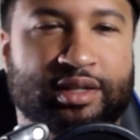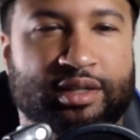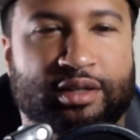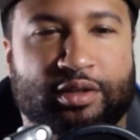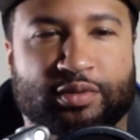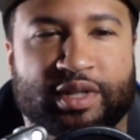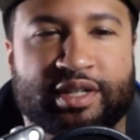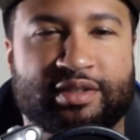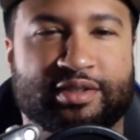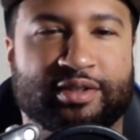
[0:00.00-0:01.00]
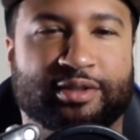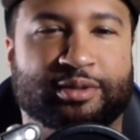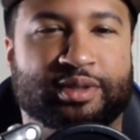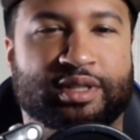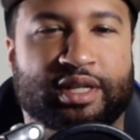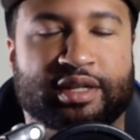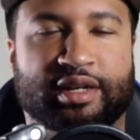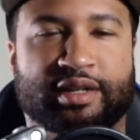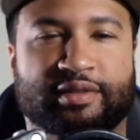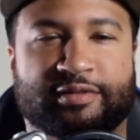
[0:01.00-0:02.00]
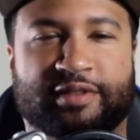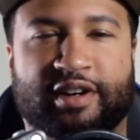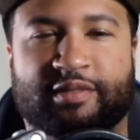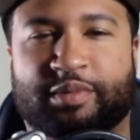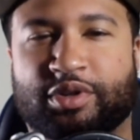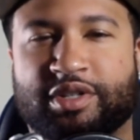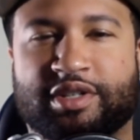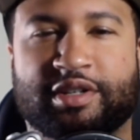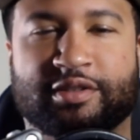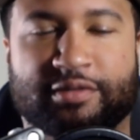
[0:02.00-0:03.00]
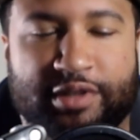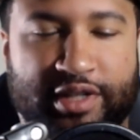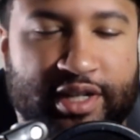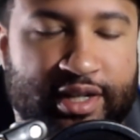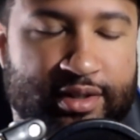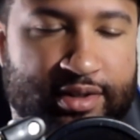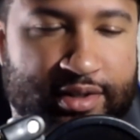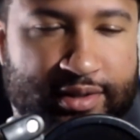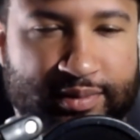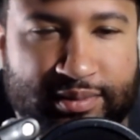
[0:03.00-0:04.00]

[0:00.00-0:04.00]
Alright, so I got 5 points here for you guys.